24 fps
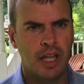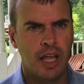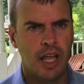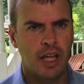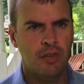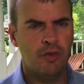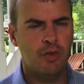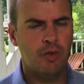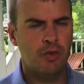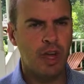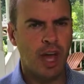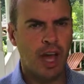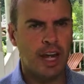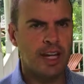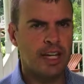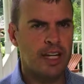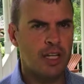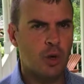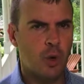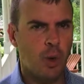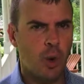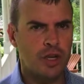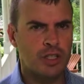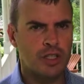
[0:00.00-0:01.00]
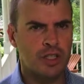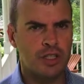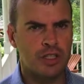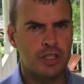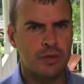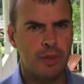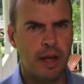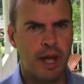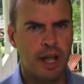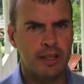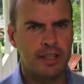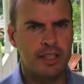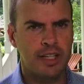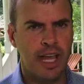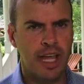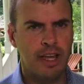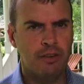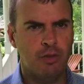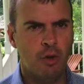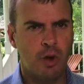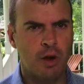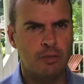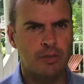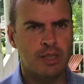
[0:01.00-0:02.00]
If you've got any questions about
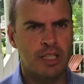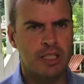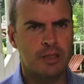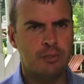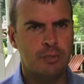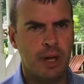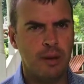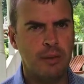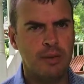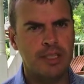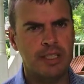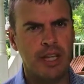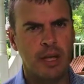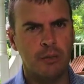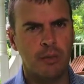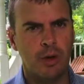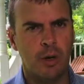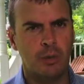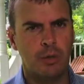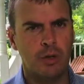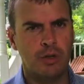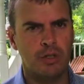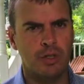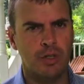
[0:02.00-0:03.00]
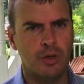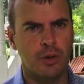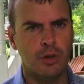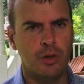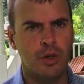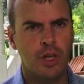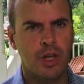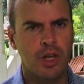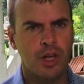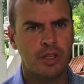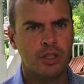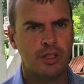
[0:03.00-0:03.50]
Dave Ramsey's baby step number 2,